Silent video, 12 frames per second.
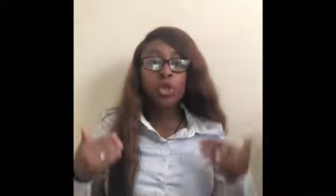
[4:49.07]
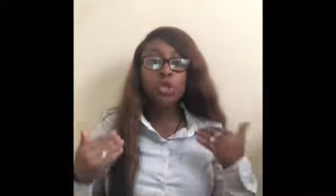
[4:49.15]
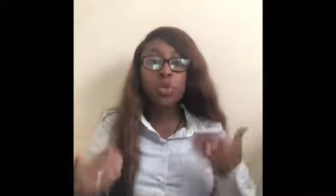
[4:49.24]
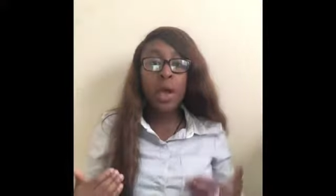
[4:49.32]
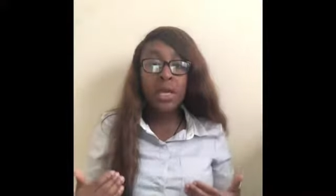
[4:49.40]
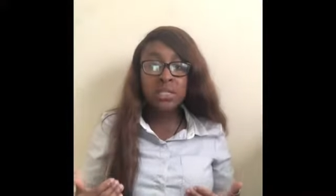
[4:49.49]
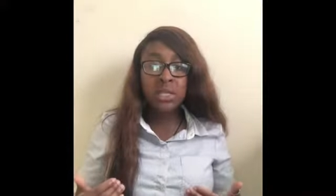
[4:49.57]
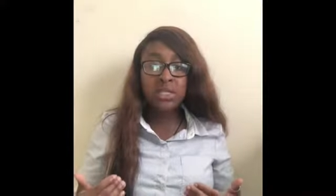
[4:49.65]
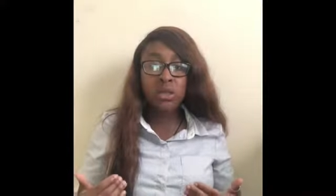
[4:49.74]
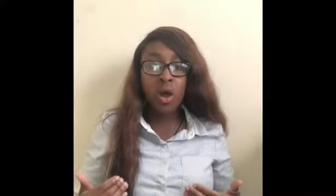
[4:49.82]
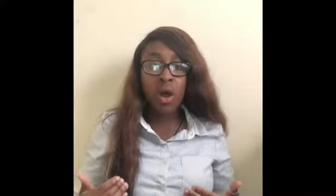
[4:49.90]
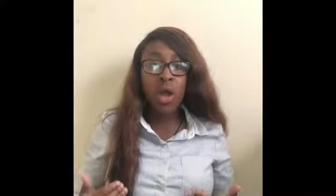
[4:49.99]
twice
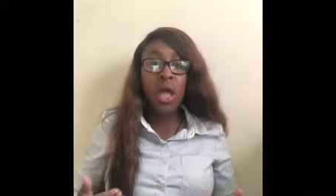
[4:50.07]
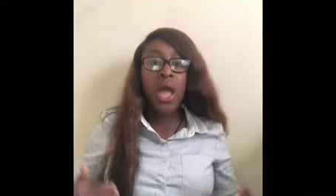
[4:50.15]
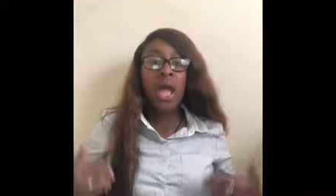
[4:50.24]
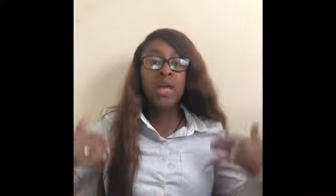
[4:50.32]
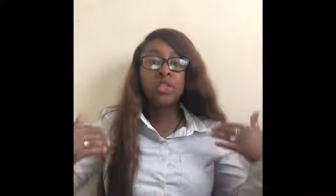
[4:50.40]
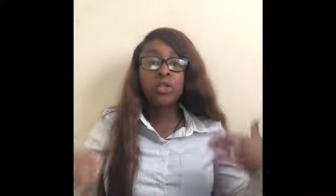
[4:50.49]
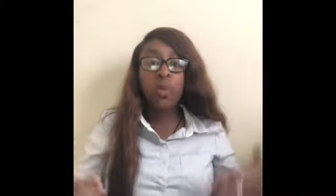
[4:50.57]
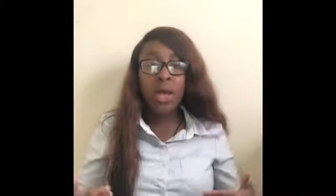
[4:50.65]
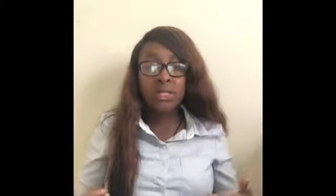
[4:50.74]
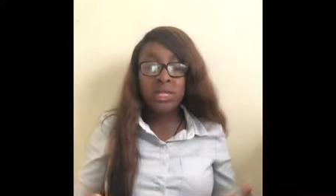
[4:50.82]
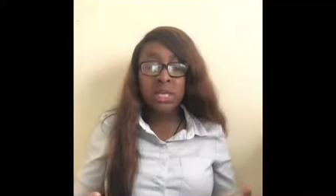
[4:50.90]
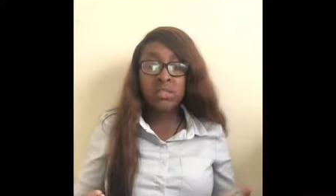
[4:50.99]
as hard, and
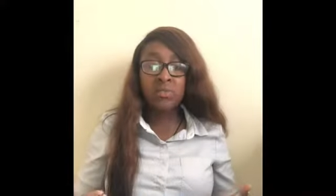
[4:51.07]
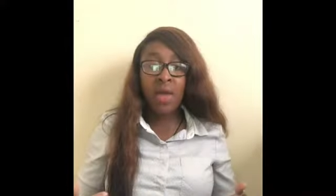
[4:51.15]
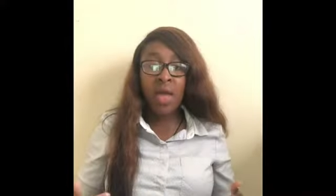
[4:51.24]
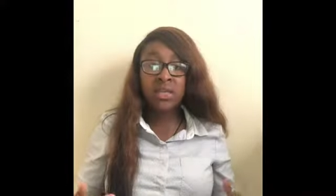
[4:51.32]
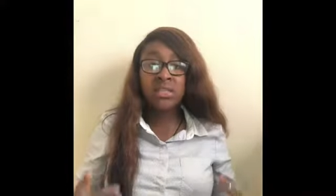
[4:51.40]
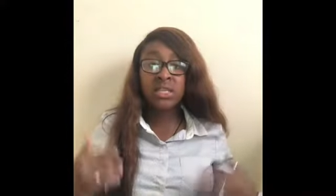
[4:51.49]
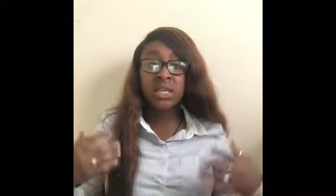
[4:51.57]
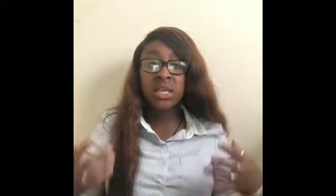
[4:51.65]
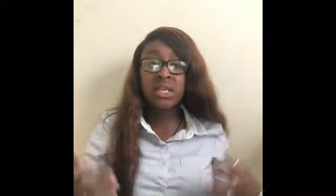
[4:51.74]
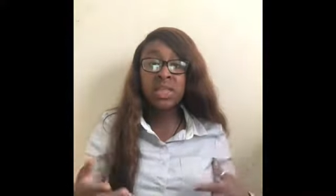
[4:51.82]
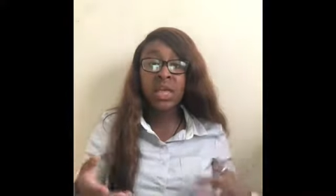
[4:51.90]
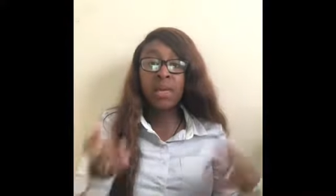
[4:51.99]
twice as fast to
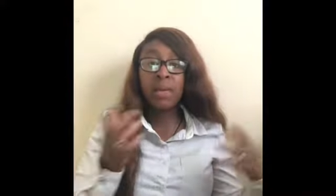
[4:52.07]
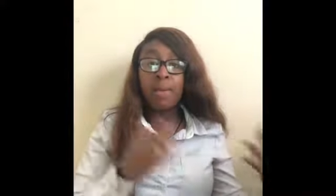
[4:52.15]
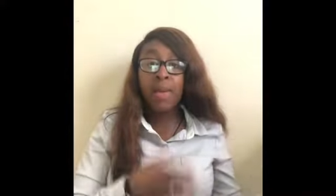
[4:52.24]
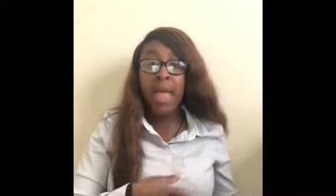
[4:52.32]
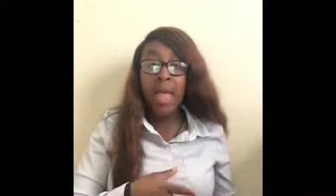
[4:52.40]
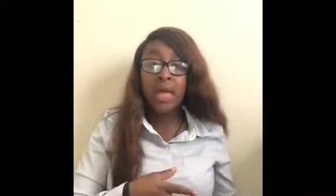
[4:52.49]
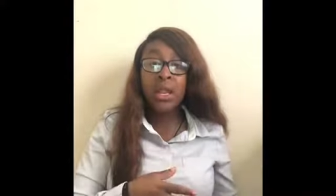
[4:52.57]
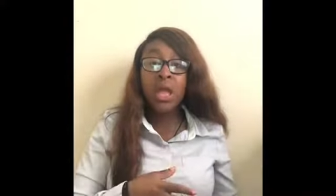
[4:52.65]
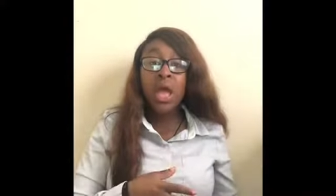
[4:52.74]
get that demand